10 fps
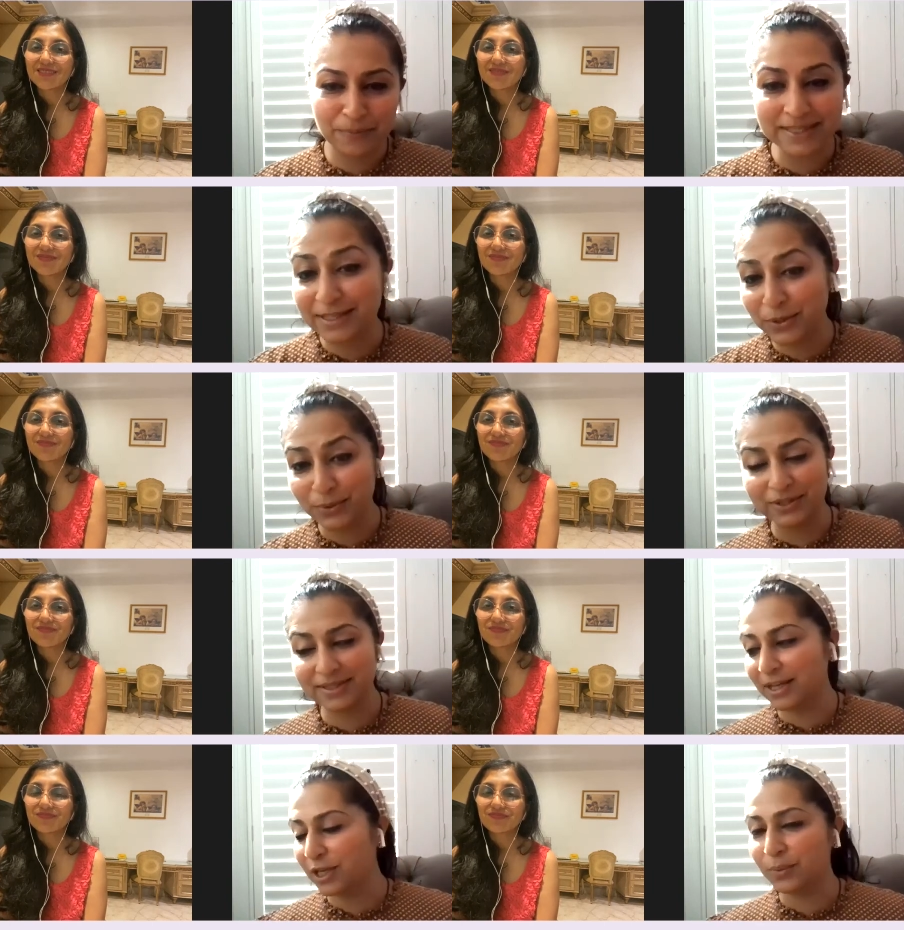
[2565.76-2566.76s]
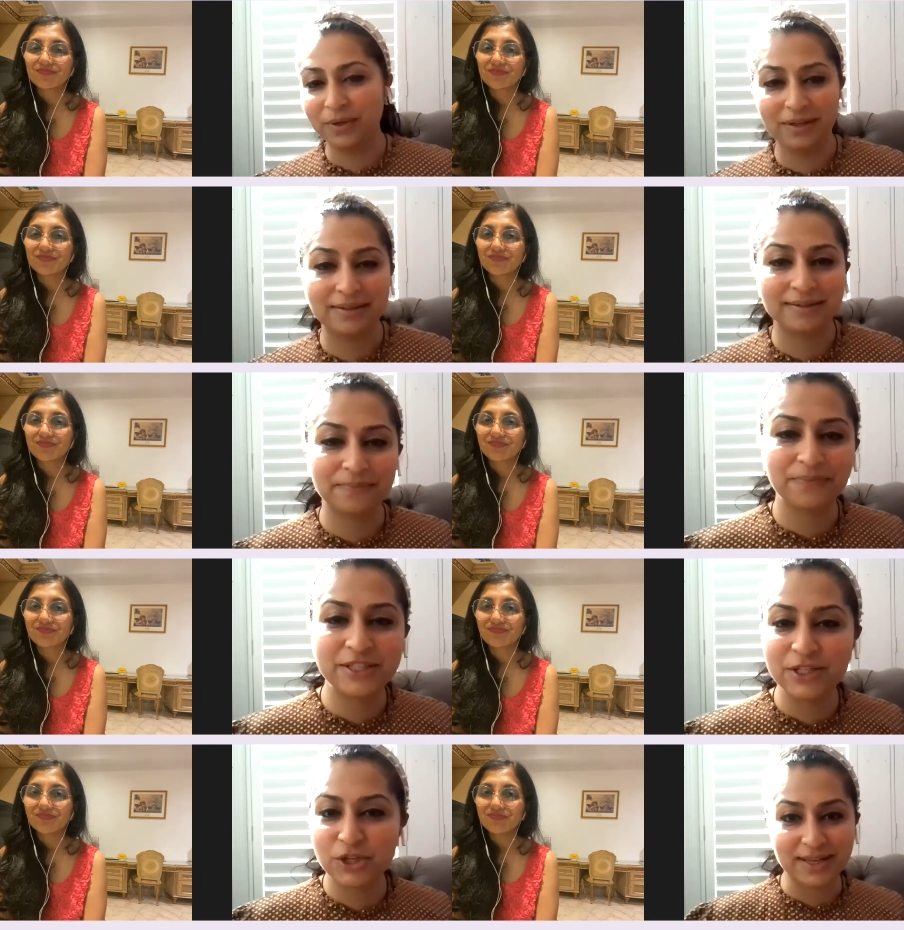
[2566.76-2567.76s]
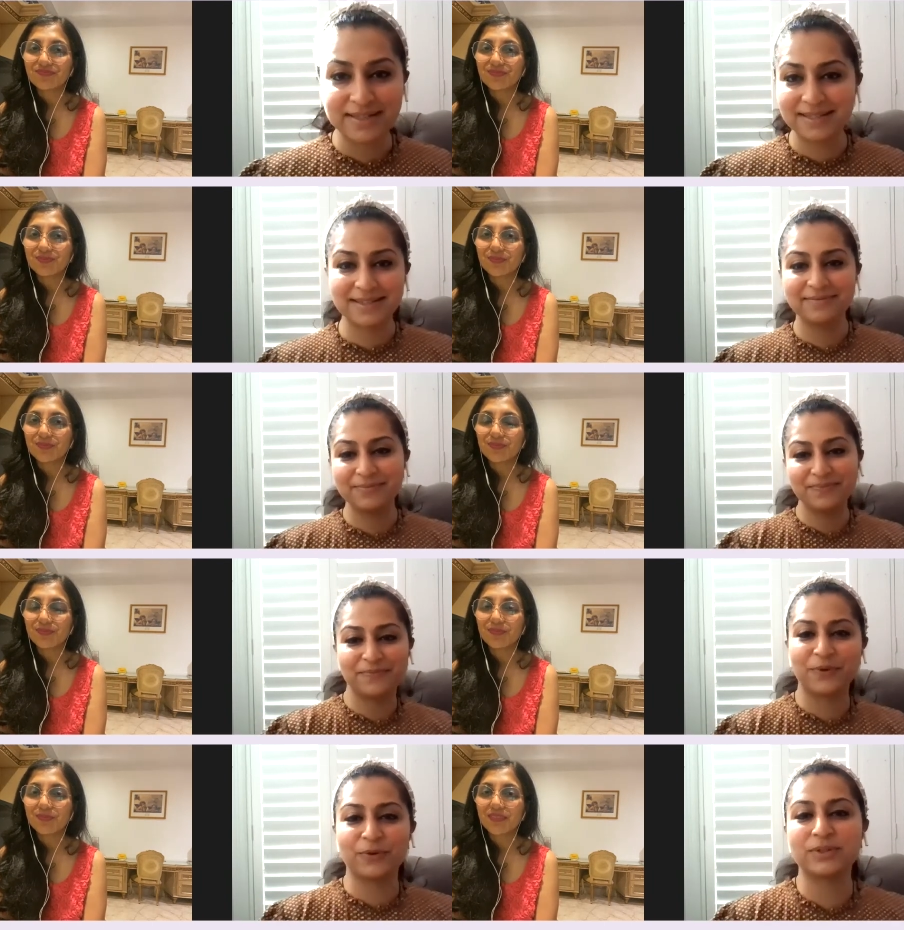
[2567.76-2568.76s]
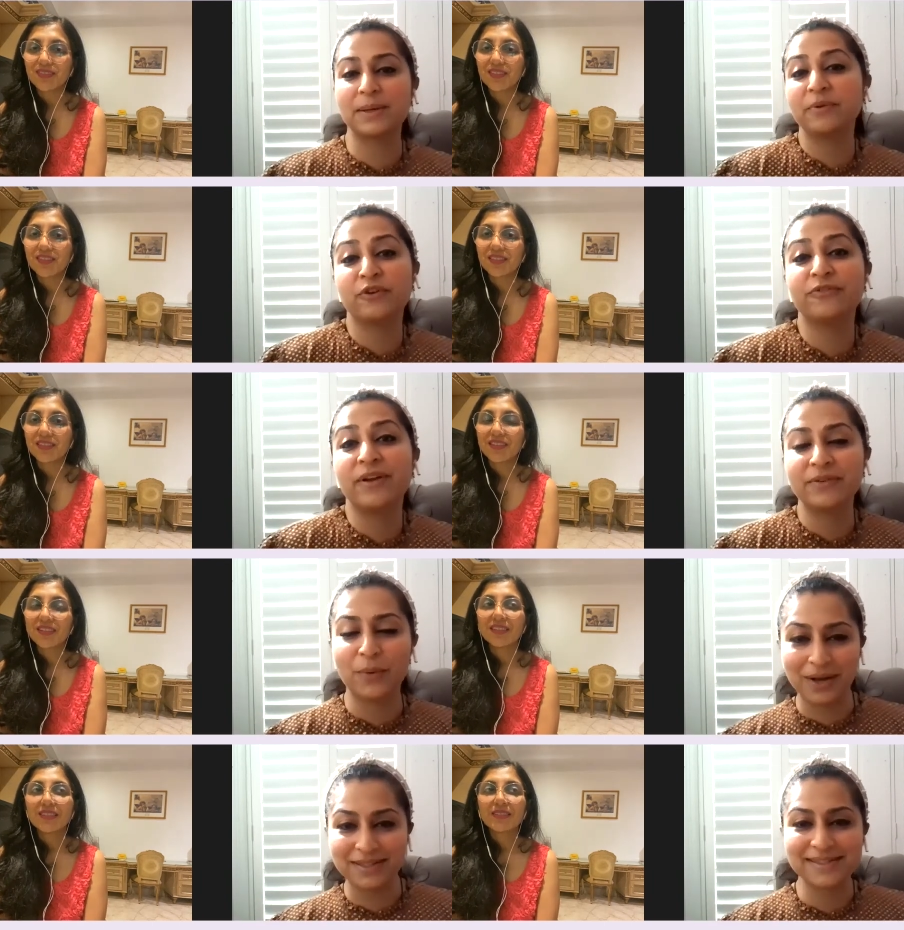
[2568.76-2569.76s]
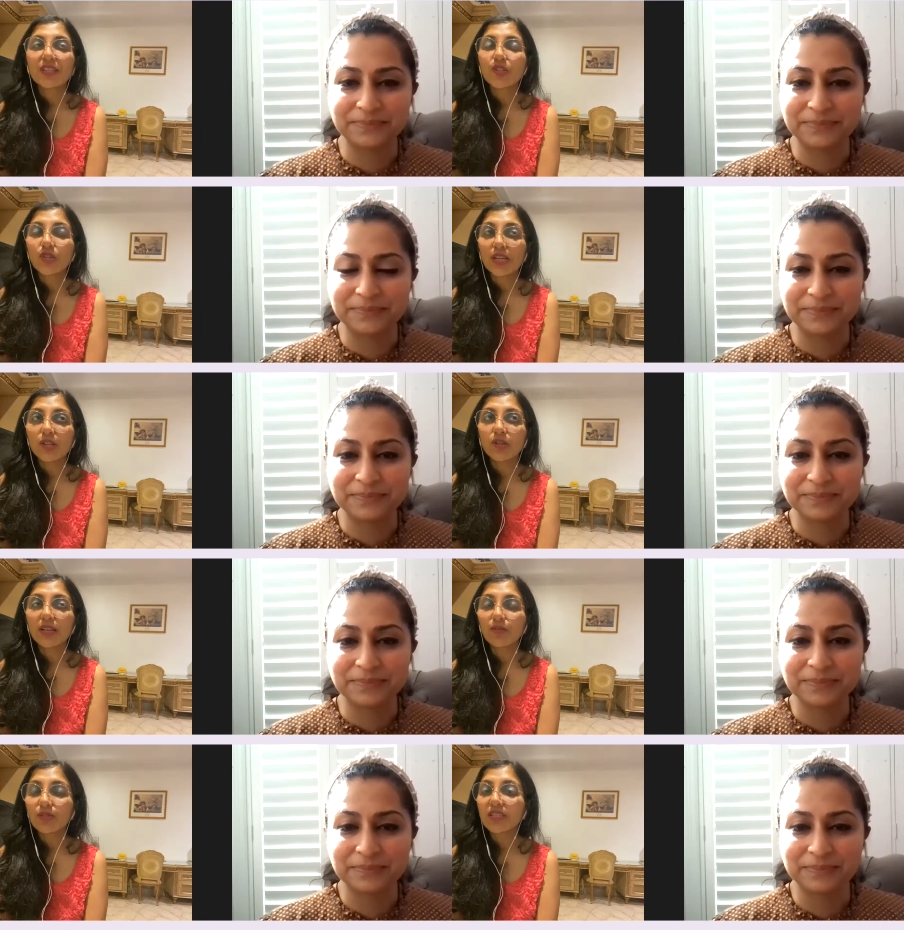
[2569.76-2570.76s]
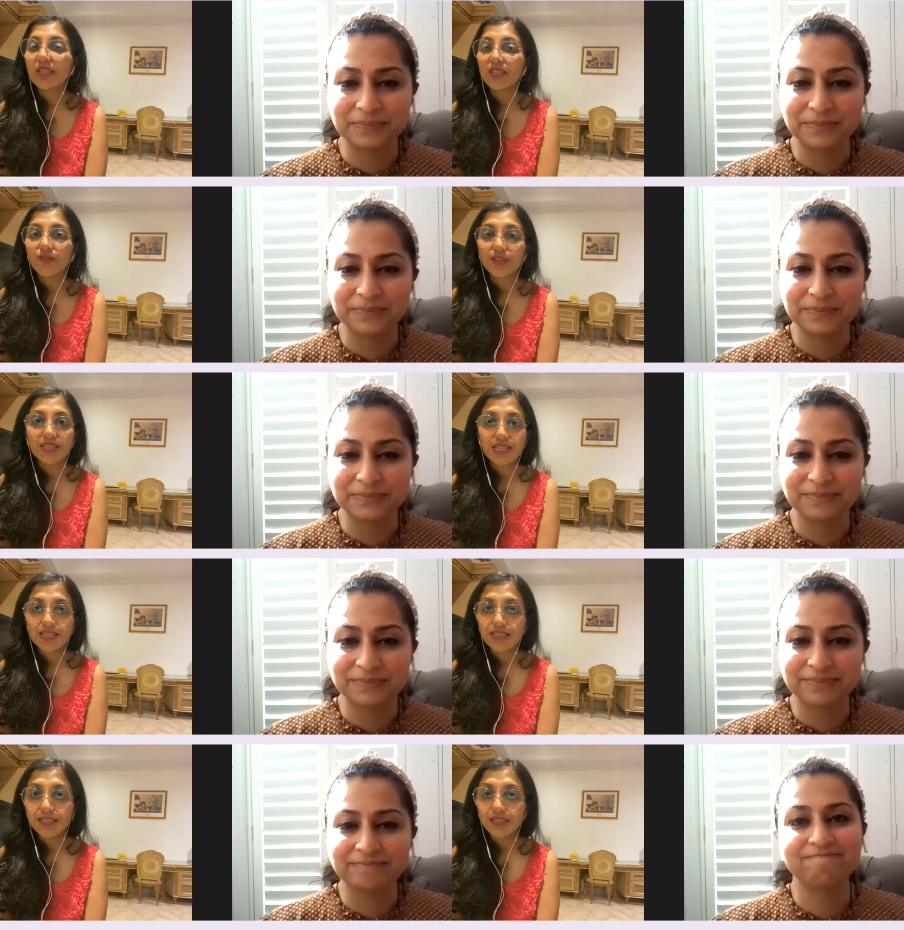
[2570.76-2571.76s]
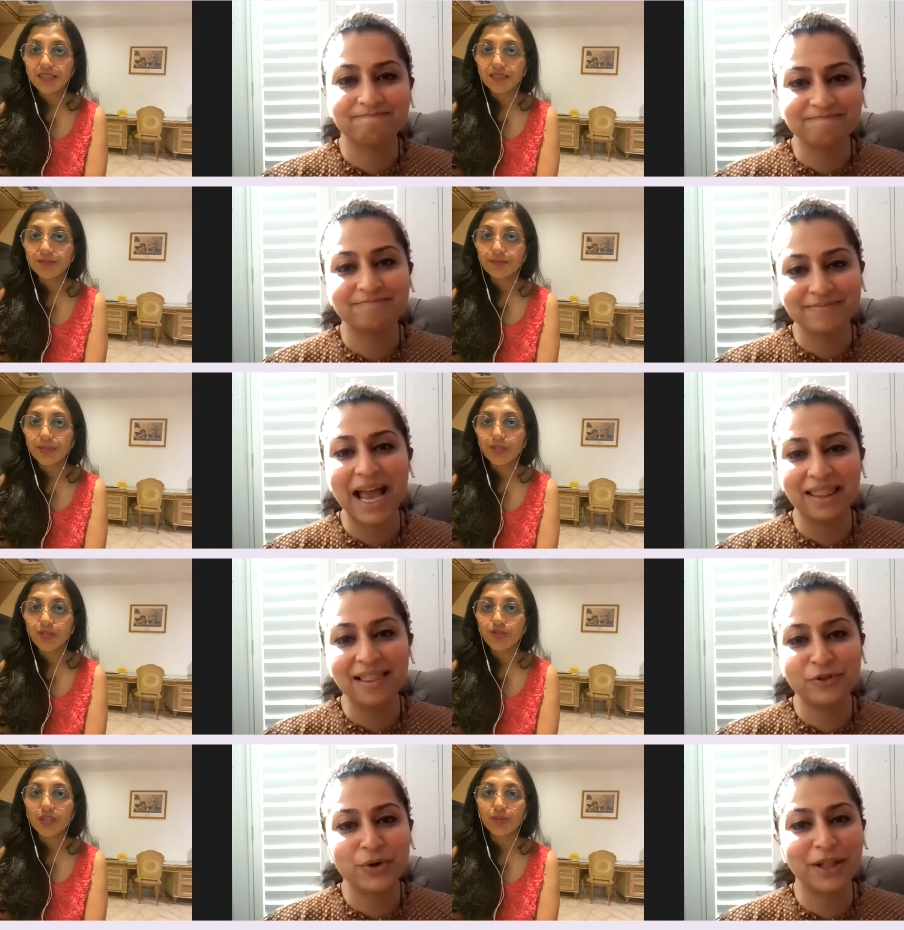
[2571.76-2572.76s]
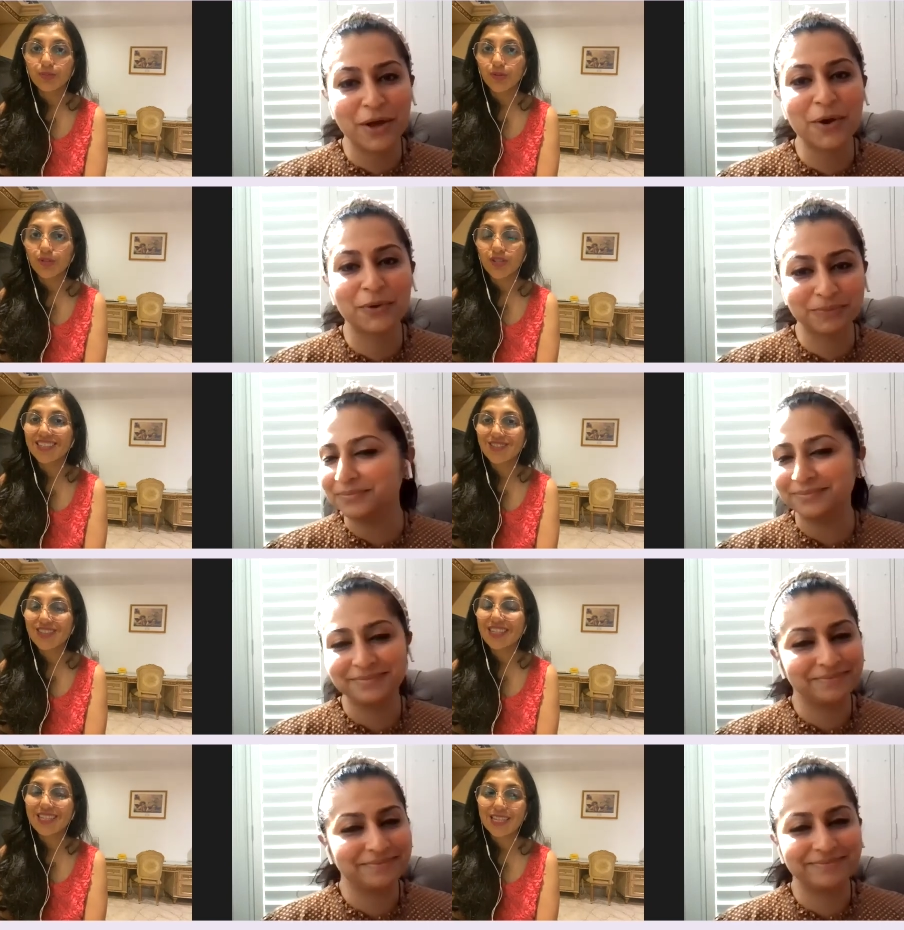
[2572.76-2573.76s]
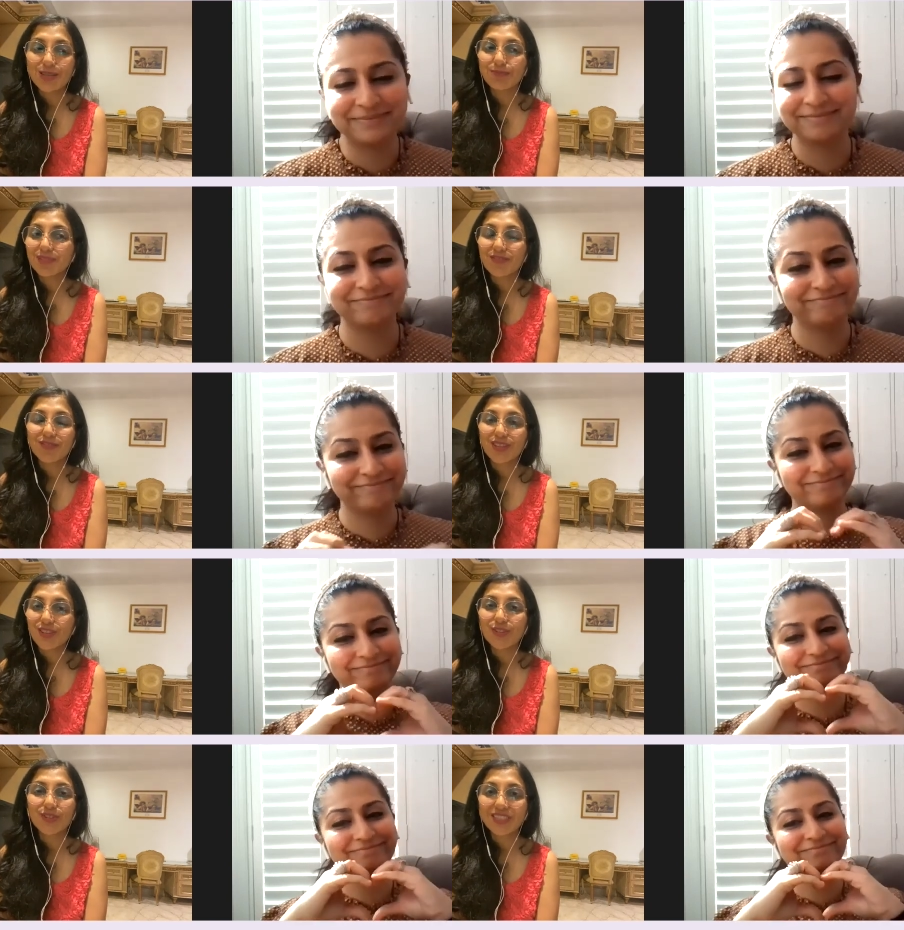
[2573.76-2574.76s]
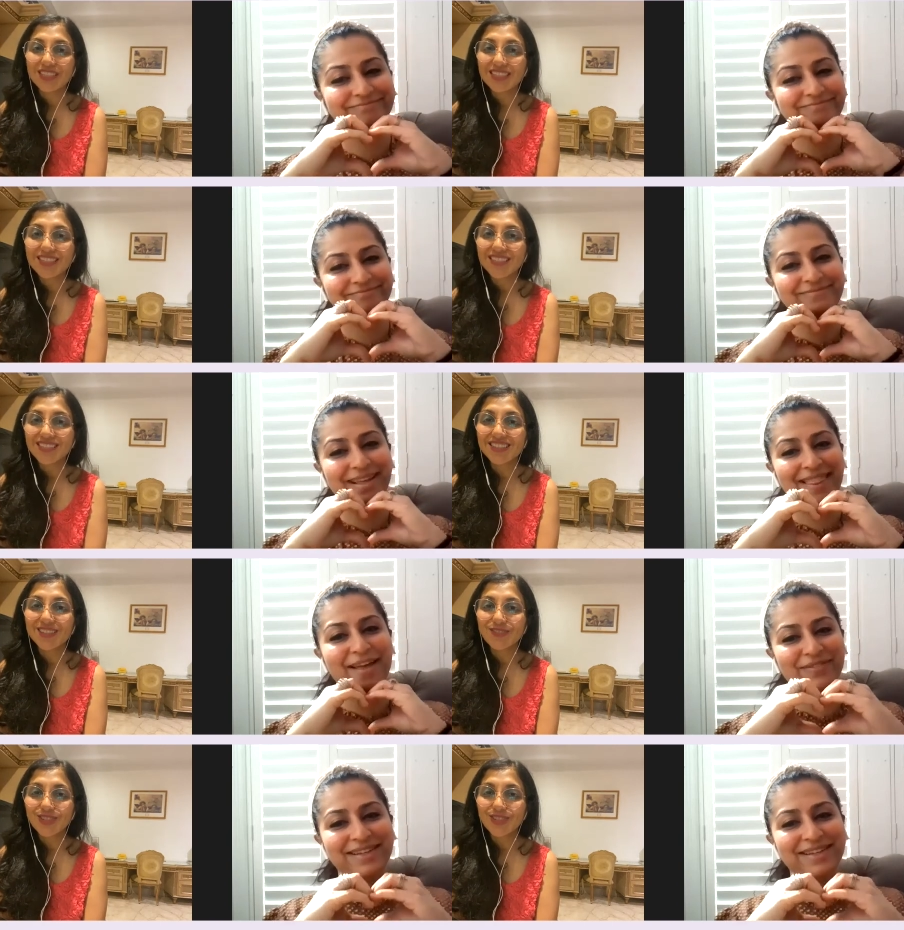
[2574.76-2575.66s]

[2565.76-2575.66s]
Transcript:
Speaker 1: business tools that you would suggest or some of your favorite ones?
Speaker 2: Trello, I would say, is fantastic because Trello boards really keeps everything organized. I love right.